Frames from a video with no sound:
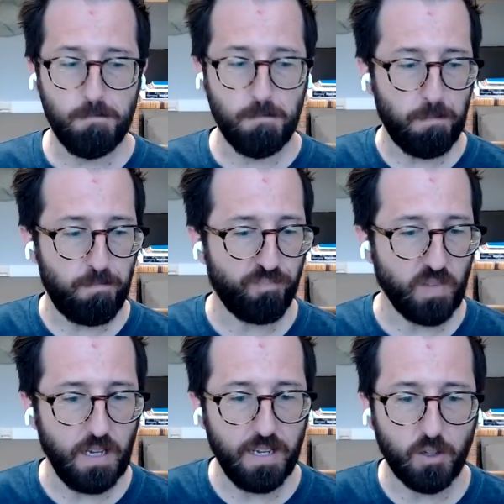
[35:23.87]

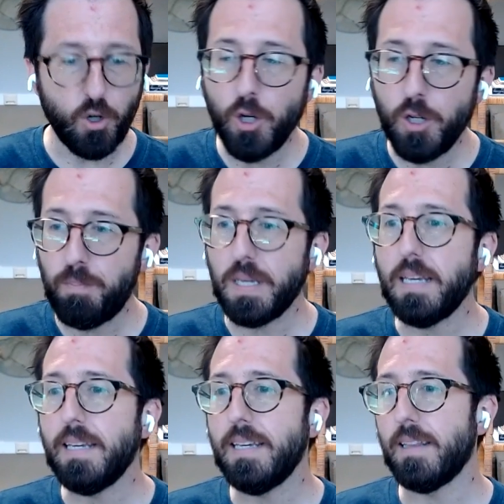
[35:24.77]
Um, it
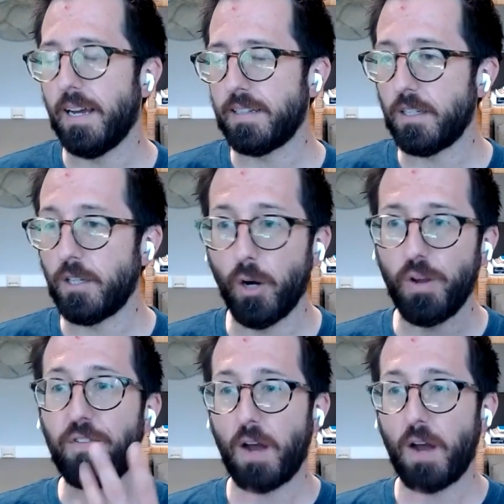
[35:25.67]
could be like,